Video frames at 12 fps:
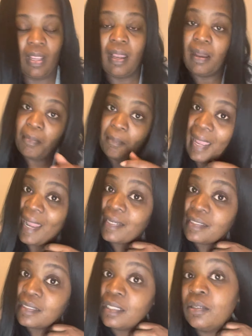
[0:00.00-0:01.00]
I'm
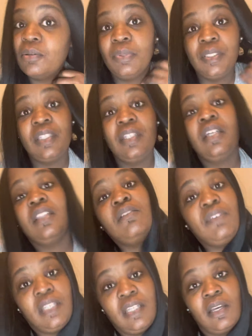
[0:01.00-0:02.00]
back with another
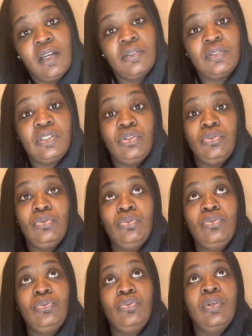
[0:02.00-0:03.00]
video
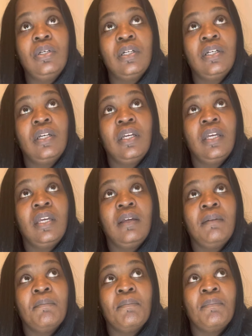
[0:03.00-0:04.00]
to
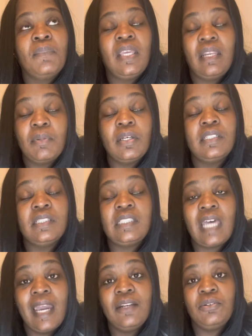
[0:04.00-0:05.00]
and I'm going to
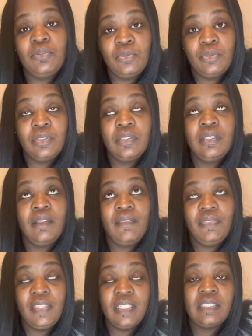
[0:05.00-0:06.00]
title
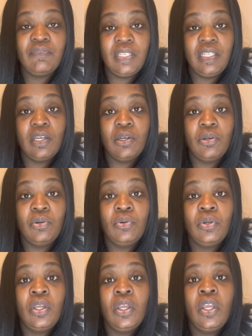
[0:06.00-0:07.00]
this video
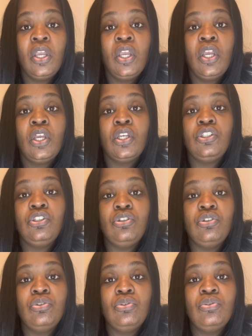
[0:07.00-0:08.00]

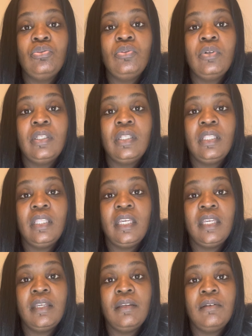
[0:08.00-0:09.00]
You
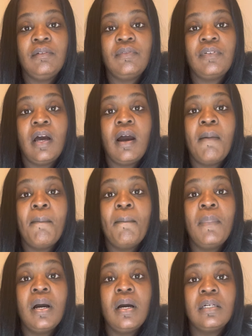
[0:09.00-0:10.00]
Live
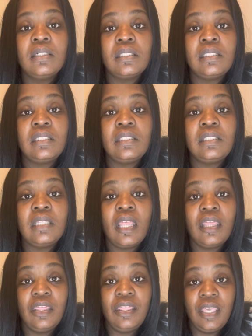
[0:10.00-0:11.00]
Amongst
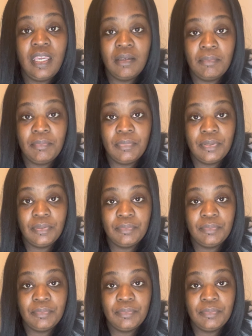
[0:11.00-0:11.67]
Them.